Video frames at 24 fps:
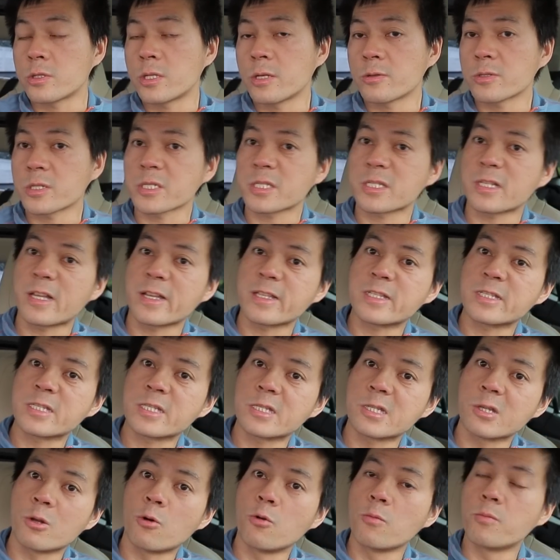There's a slight
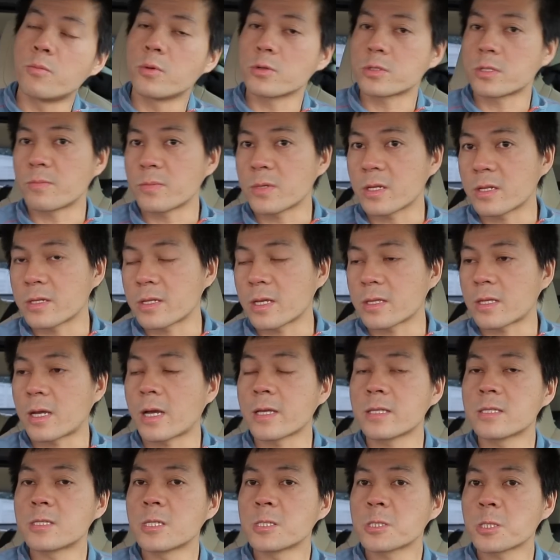slope or something like that.
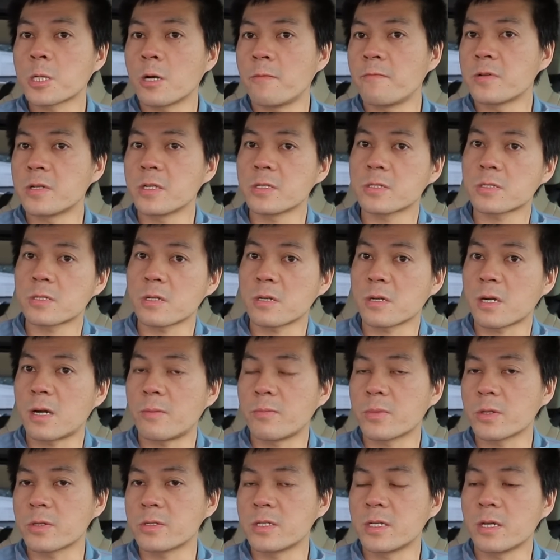I discovered this a
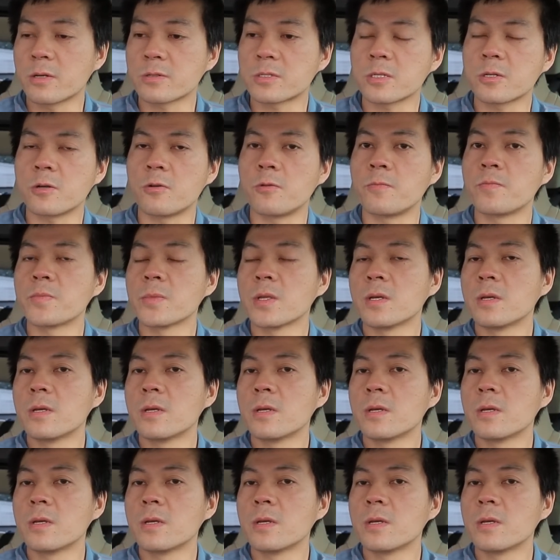couple of years ago.